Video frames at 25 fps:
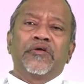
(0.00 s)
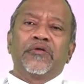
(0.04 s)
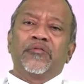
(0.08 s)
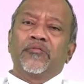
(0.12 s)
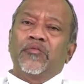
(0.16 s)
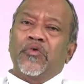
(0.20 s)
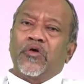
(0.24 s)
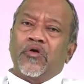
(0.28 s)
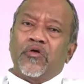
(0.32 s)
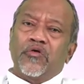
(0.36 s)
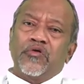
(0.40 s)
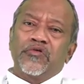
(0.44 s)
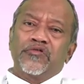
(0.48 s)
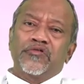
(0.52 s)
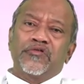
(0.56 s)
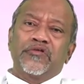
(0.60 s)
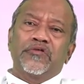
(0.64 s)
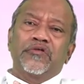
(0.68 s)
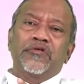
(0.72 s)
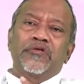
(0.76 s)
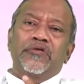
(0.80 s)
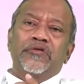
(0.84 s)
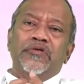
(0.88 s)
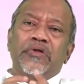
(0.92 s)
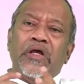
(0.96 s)
because
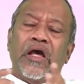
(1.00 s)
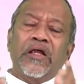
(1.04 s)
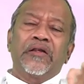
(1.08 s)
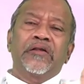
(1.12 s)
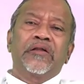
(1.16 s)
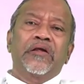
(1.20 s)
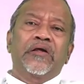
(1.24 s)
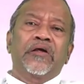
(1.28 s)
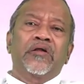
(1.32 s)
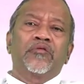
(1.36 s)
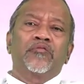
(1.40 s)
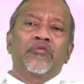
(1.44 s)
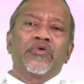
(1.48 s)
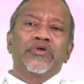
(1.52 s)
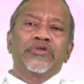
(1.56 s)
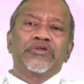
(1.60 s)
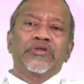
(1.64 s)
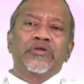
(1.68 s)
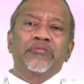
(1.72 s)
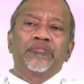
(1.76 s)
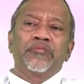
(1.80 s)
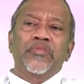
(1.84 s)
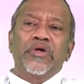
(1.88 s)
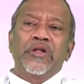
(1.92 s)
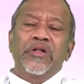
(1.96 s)
the anti
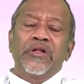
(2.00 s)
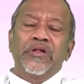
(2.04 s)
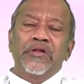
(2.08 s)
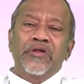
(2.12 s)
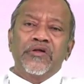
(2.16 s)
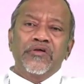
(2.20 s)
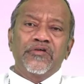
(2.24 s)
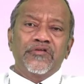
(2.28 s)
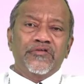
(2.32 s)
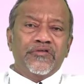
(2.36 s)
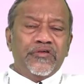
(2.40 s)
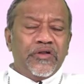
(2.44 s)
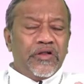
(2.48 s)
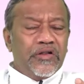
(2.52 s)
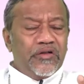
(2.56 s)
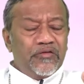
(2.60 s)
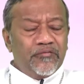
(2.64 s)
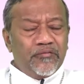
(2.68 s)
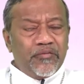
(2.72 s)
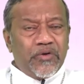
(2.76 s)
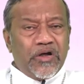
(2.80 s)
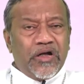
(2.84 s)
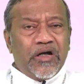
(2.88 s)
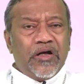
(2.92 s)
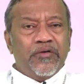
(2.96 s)
conversion bill in itself,
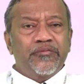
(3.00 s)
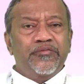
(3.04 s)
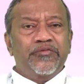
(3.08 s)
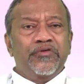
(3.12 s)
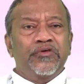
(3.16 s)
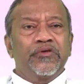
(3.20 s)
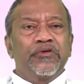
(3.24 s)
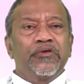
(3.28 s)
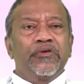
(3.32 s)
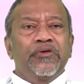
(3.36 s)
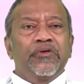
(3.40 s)
perhaps